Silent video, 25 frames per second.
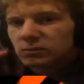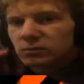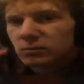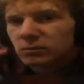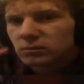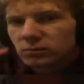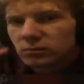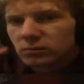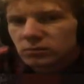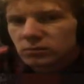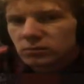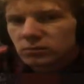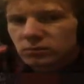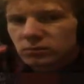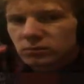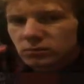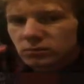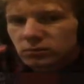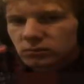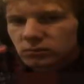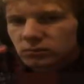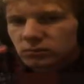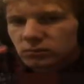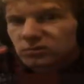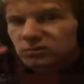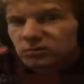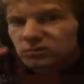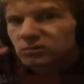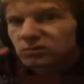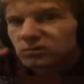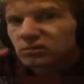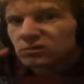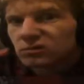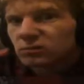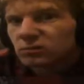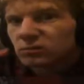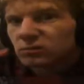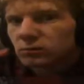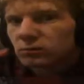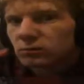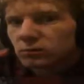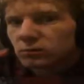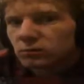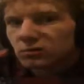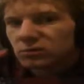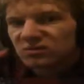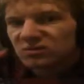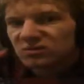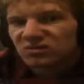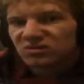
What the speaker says: Nothing is said.